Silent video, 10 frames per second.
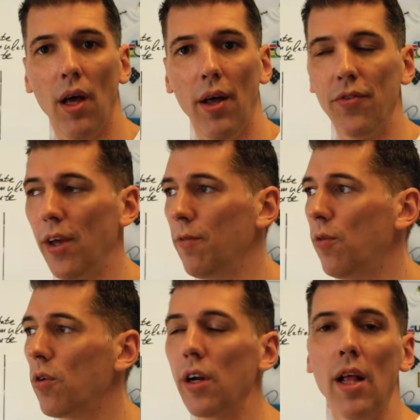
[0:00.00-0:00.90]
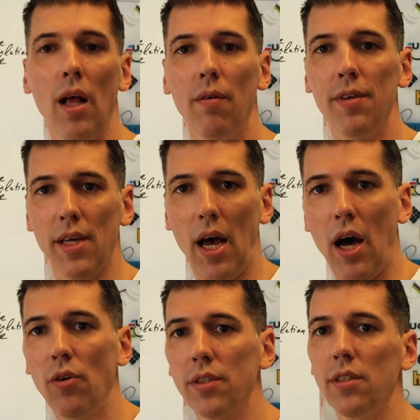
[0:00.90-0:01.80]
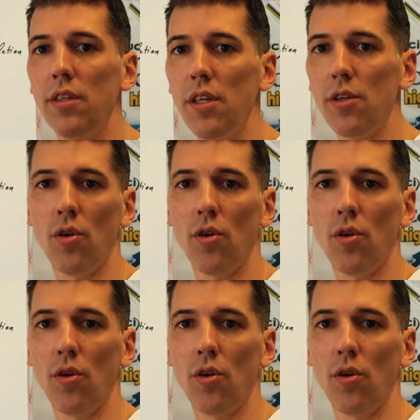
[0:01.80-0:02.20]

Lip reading: And therefore, without the need